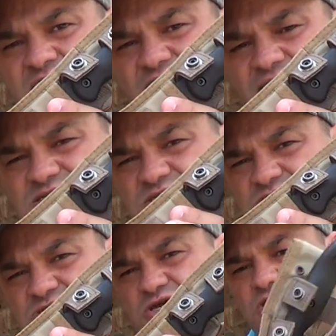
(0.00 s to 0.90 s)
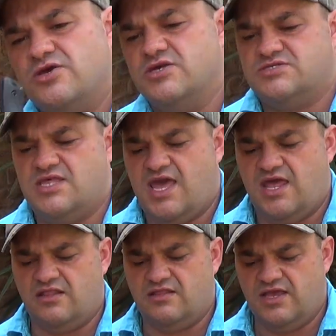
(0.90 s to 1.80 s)
that actually secures the
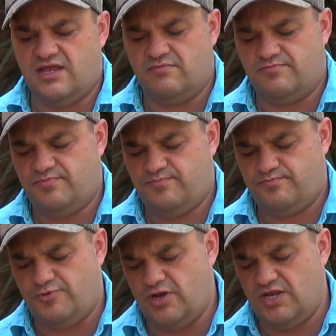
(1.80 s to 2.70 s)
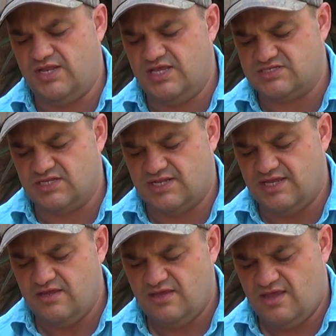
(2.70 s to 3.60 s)
handle in pretty decently.